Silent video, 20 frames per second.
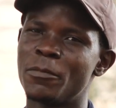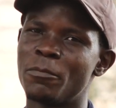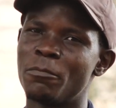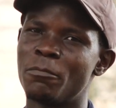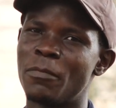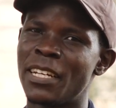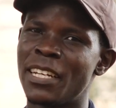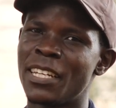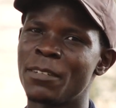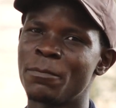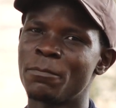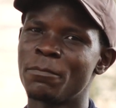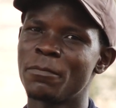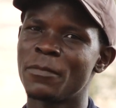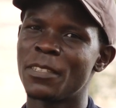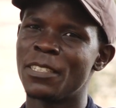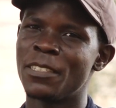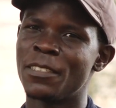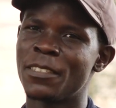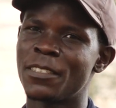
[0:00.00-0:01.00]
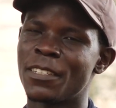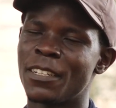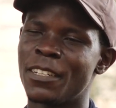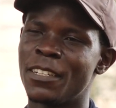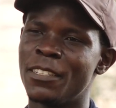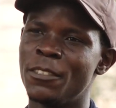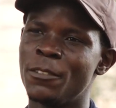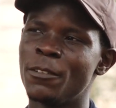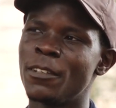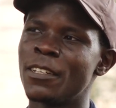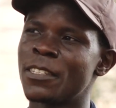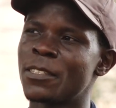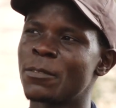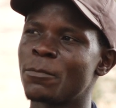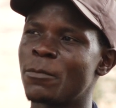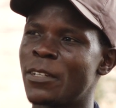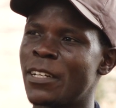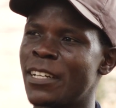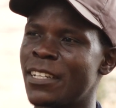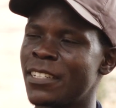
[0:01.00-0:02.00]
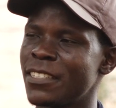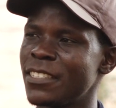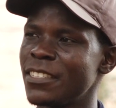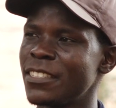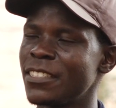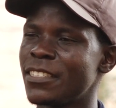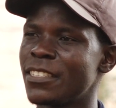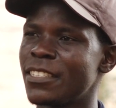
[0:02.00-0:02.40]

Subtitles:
My name is Julius Monari.